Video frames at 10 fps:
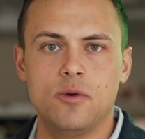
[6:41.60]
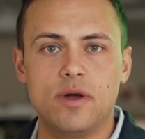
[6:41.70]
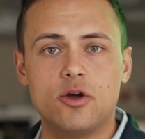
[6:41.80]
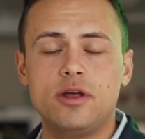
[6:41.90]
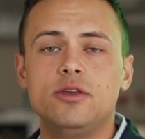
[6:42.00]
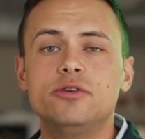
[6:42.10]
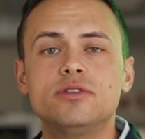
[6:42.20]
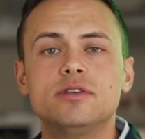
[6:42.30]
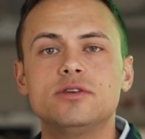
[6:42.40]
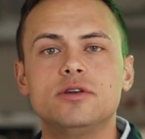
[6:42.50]
We're going to
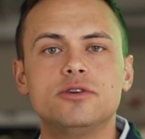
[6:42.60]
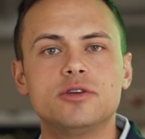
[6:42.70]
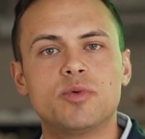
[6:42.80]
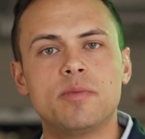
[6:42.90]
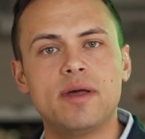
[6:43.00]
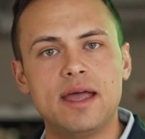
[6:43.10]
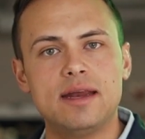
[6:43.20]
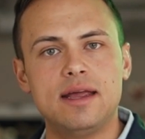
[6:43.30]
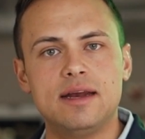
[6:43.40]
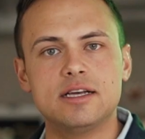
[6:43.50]
use the solution
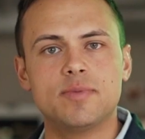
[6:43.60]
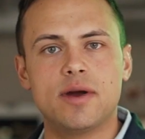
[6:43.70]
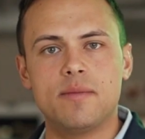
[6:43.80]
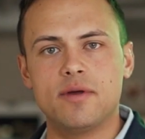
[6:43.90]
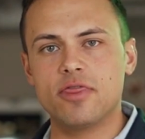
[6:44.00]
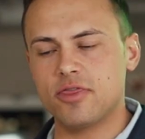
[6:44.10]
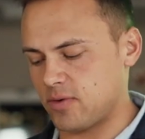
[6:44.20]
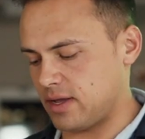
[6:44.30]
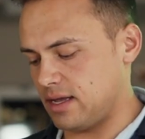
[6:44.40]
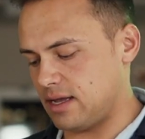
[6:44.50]
prepared in experiment
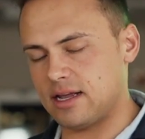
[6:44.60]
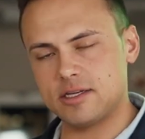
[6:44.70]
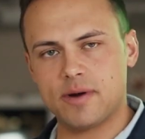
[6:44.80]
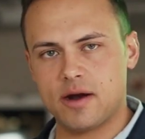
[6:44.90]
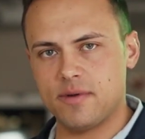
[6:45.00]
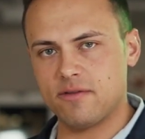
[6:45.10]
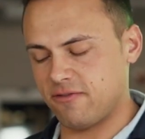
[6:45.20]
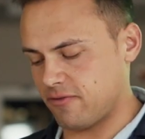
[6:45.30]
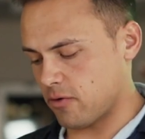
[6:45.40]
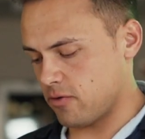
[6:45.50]
three in experiment
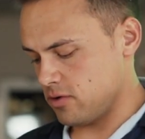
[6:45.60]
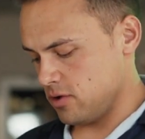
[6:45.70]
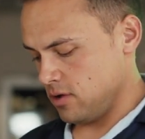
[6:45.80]
four